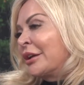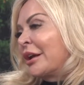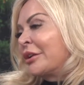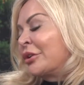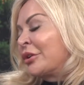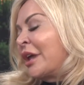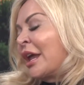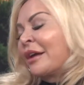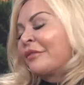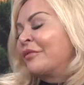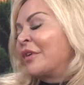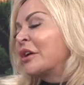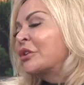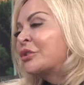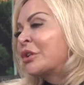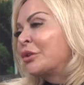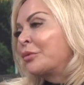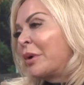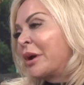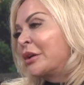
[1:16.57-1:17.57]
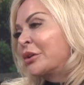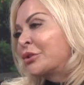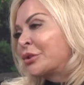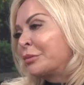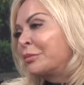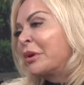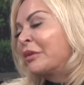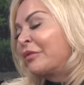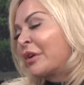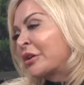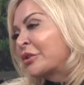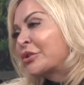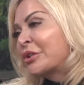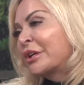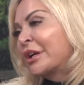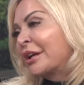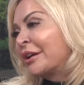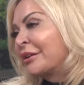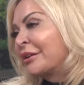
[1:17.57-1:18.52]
you can't function the way you should be functioning.